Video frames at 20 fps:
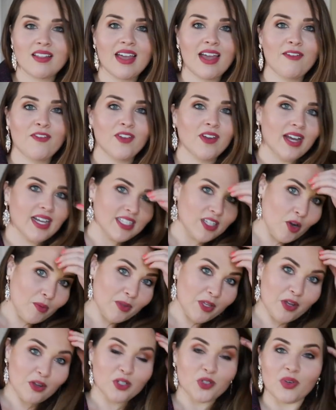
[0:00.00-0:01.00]
all I have for you guys. I
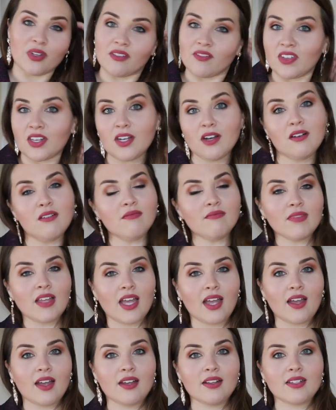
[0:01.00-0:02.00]
hope that you enjoyed the video,
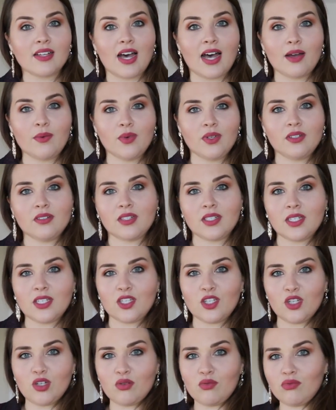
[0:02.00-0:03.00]
and I will see
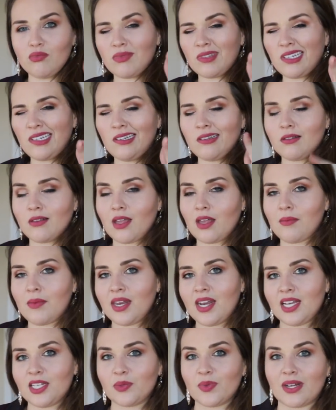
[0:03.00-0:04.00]
you in
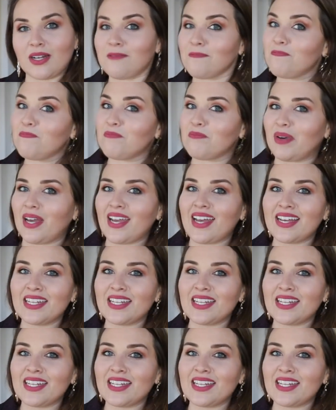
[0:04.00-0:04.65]
my next one. Bye,